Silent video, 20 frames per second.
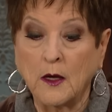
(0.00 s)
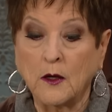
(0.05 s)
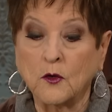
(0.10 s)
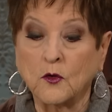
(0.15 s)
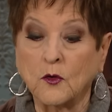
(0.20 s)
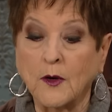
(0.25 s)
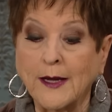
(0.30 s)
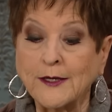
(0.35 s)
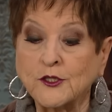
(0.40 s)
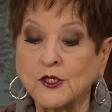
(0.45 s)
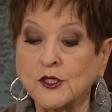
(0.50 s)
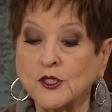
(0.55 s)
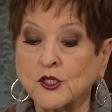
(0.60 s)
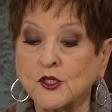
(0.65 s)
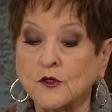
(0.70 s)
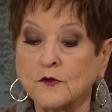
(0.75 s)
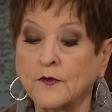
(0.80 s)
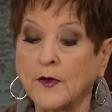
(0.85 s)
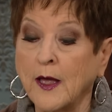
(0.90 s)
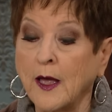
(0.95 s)
Grudges
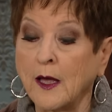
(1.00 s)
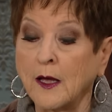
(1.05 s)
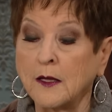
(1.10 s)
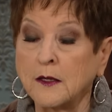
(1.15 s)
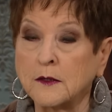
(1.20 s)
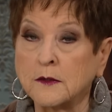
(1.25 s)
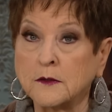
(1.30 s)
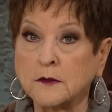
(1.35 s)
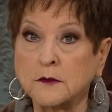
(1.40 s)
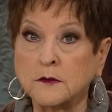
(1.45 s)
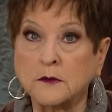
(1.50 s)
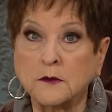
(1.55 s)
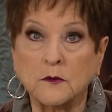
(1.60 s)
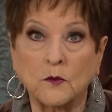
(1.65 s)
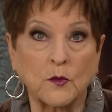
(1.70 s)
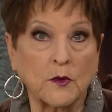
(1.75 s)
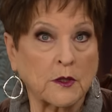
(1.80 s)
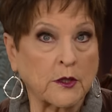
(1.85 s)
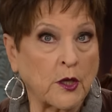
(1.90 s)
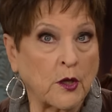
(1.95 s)
you've held,
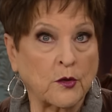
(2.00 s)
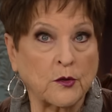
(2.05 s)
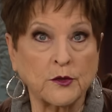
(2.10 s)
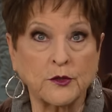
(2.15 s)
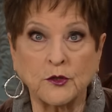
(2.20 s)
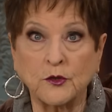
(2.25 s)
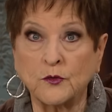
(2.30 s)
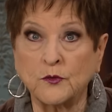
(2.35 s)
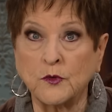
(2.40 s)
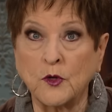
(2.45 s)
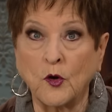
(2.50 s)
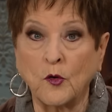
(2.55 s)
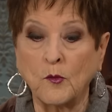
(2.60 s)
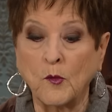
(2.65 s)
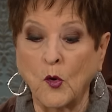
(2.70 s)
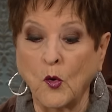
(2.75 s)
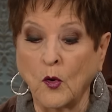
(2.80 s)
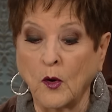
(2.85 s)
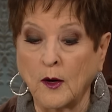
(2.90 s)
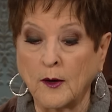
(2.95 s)
will hold you no
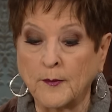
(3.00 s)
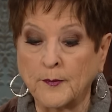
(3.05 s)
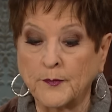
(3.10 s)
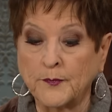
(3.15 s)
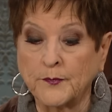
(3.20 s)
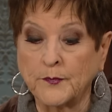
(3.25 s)
more.